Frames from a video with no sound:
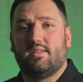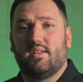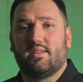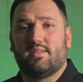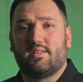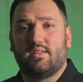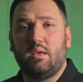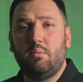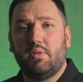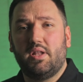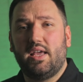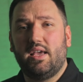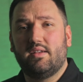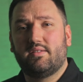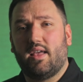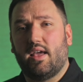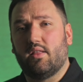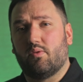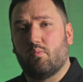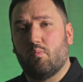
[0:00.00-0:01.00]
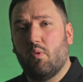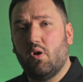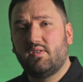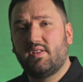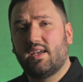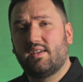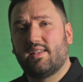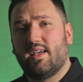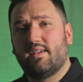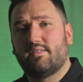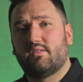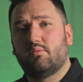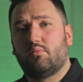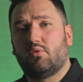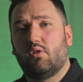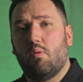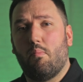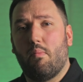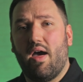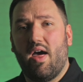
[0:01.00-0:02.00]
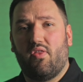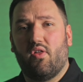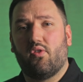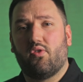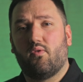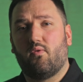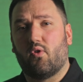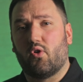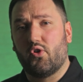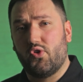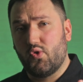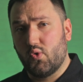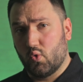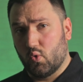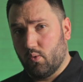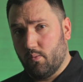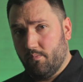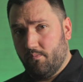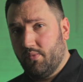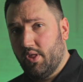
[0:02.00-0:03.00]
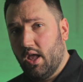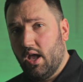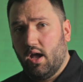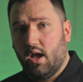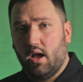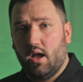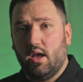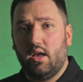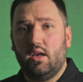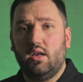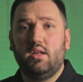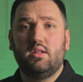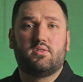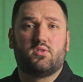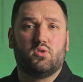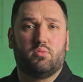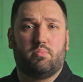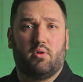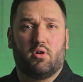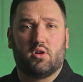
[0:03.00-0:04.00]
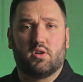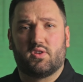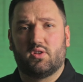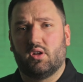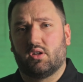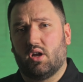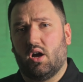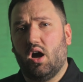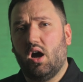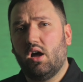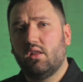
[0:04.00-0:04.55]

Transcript: is simplest and most accessible method for you. It supports not